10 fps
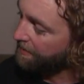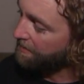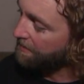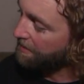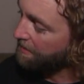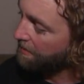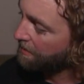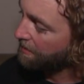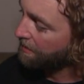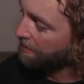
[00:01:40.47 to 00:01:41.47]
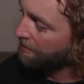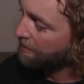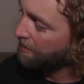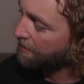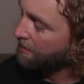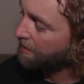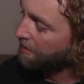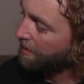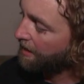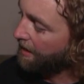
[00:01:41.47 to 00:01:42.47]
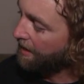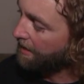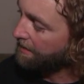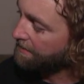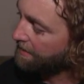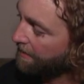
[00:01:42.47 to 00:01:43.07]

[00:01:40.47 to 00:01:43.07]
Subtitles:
I think. And